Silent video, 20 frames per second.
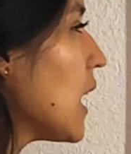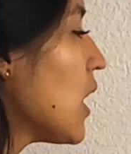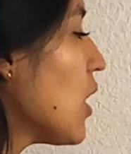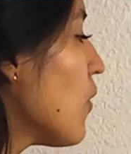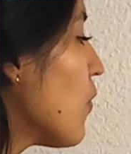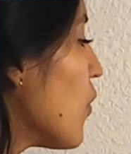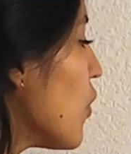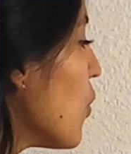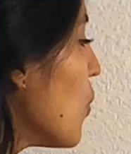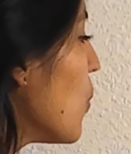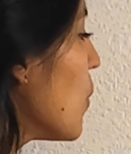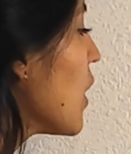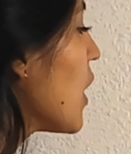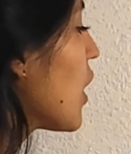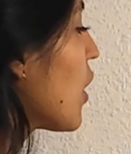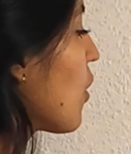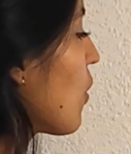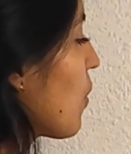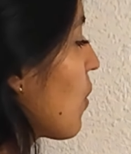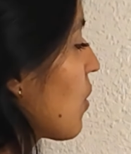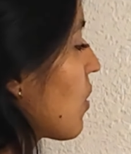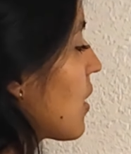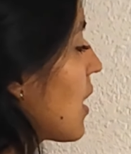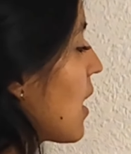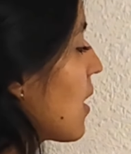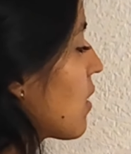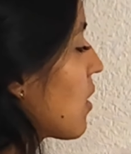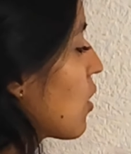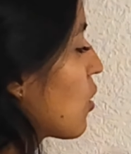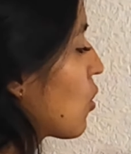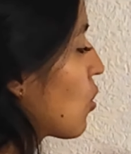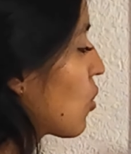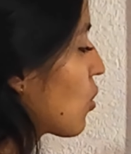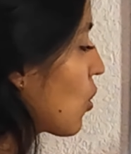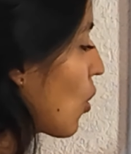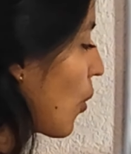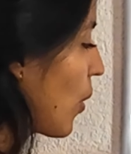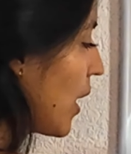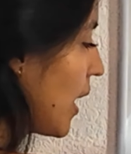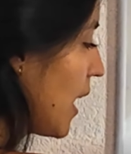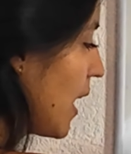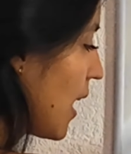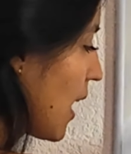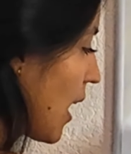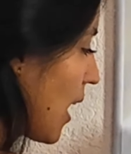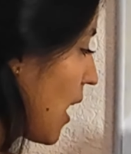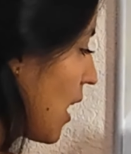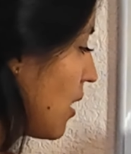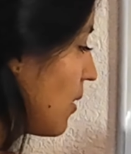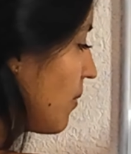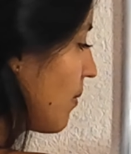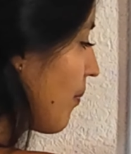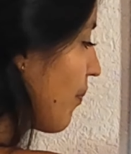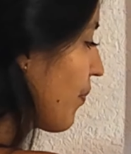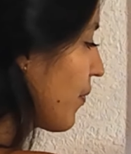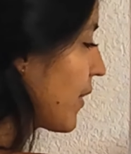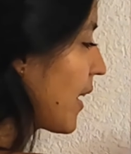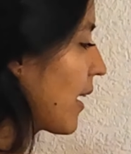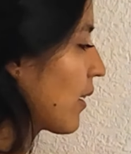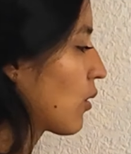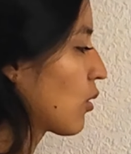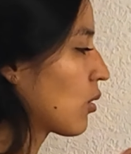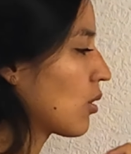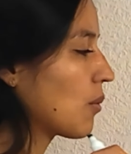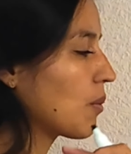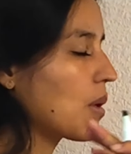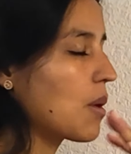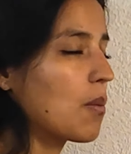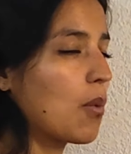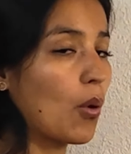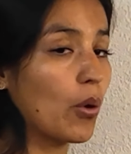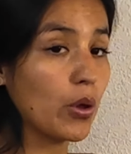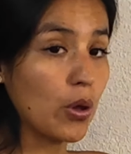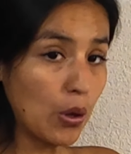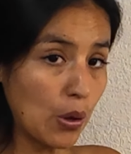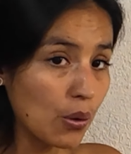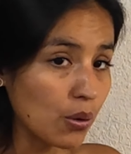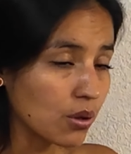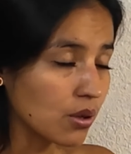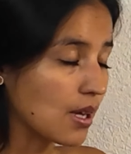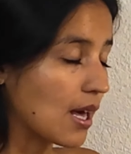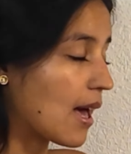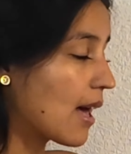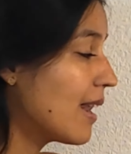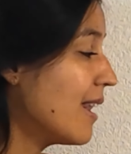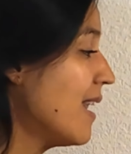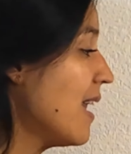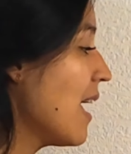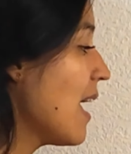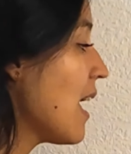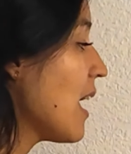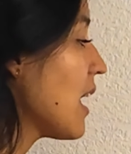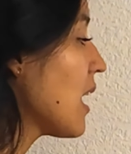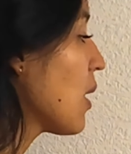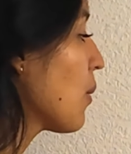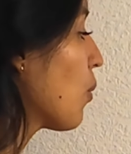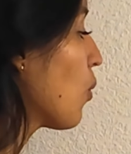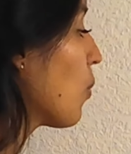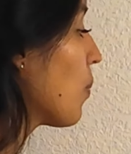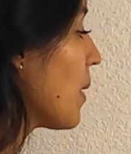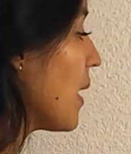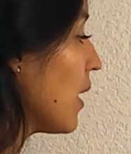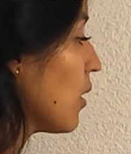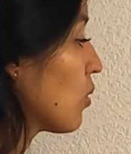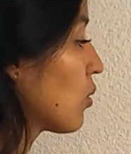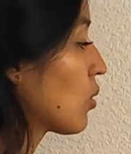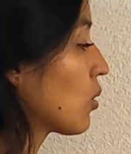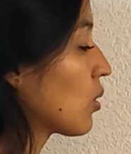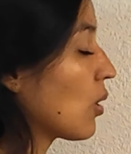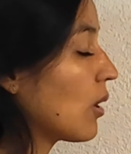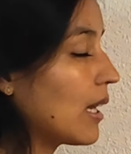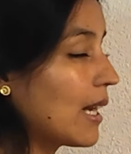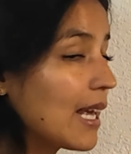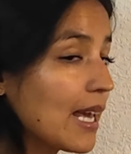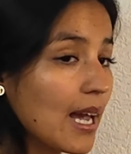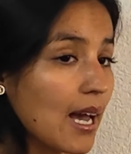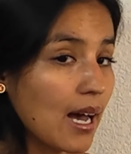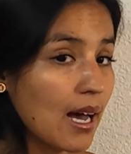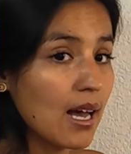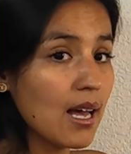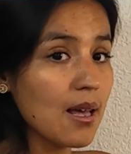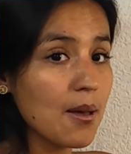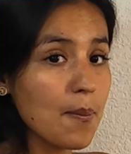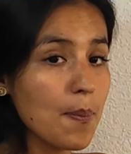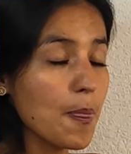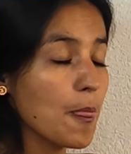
If you want to use this solía, that some people use it will be solía,